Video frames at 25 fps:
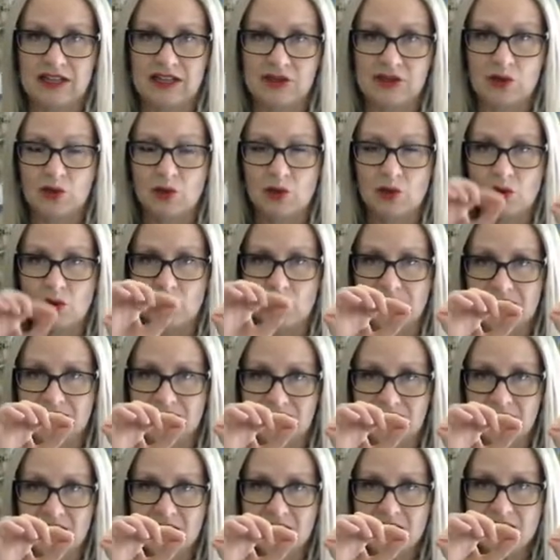lessor
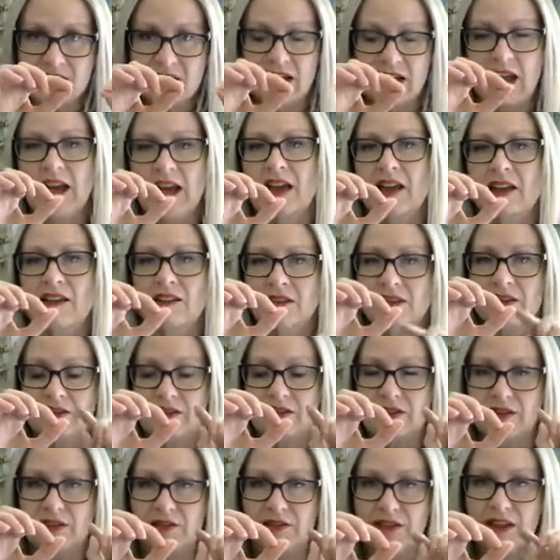lessee,
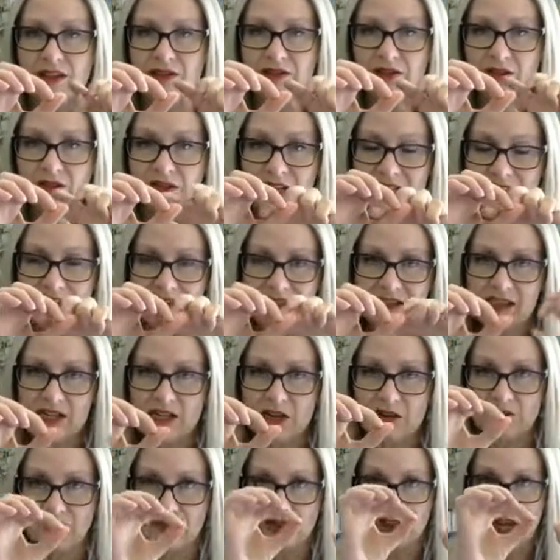and then the
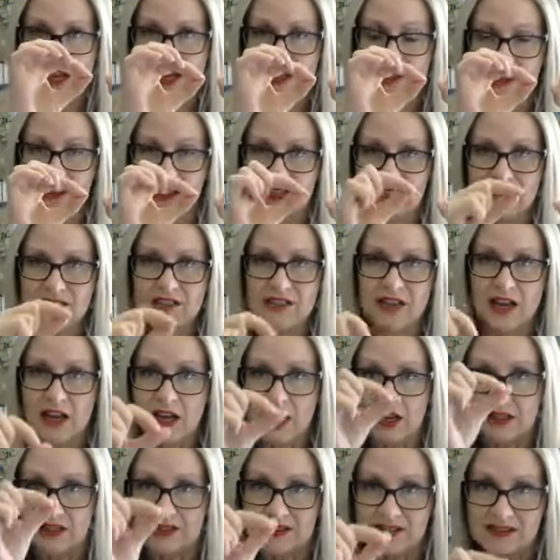lessee of the head
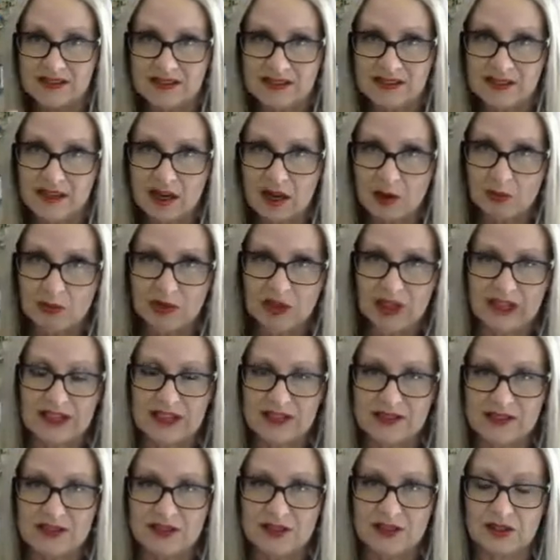lease
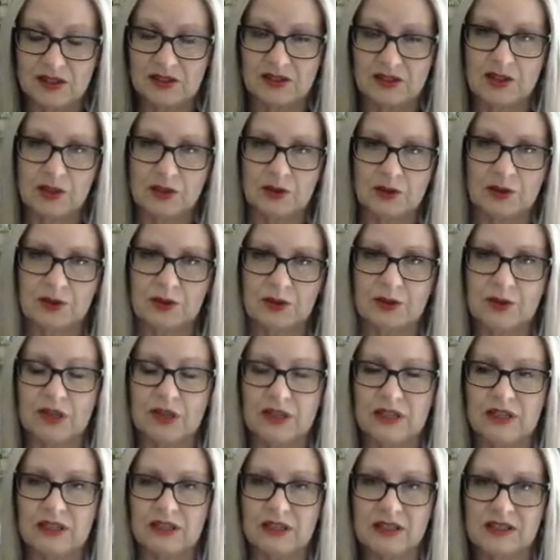subleased
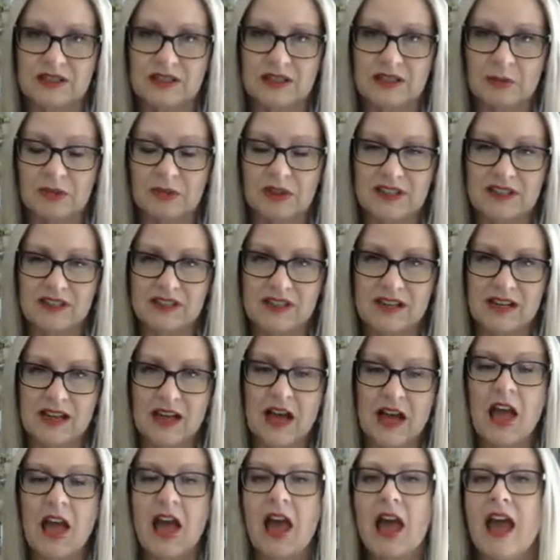to a
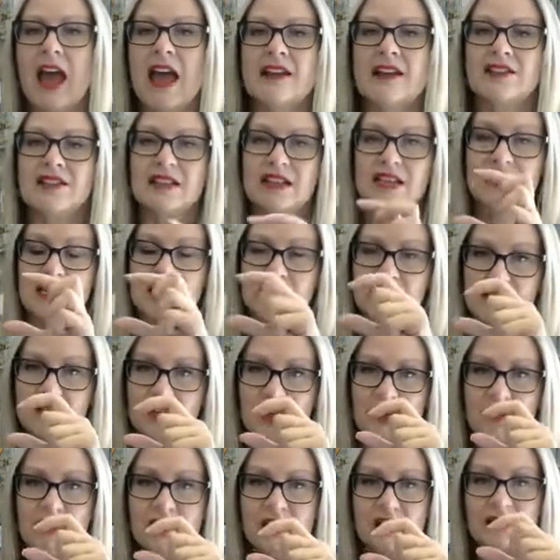sublessee, and
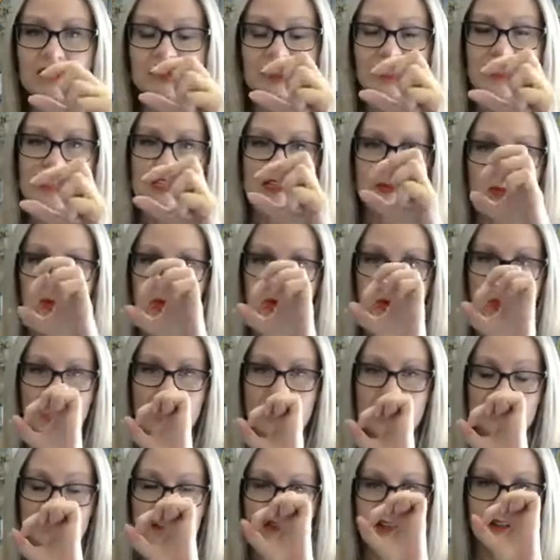in the lease
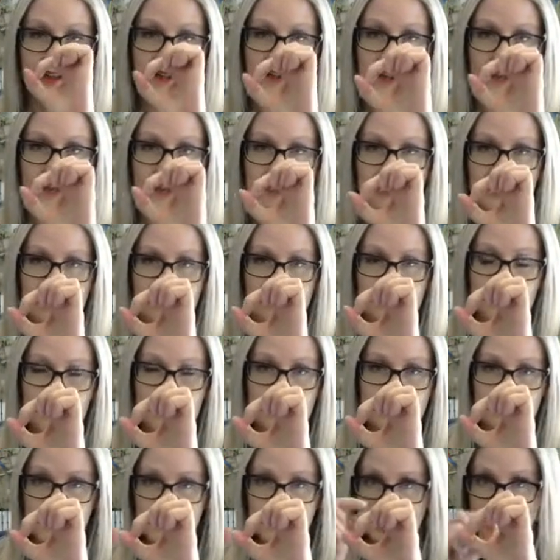between the
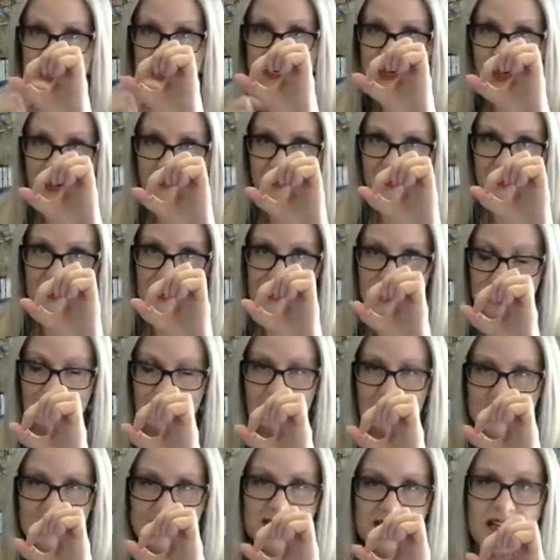lessee and the
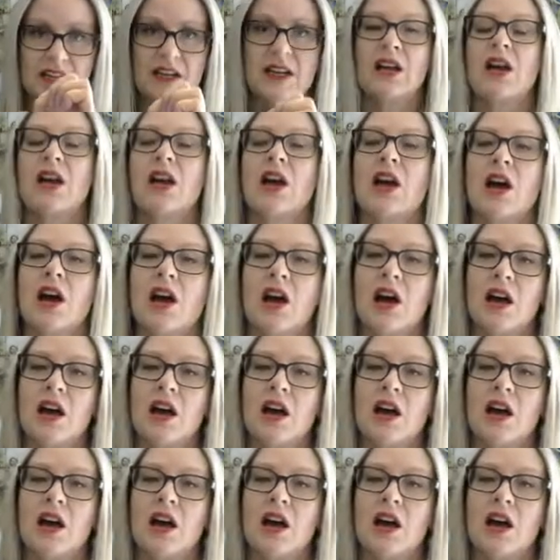sublessee,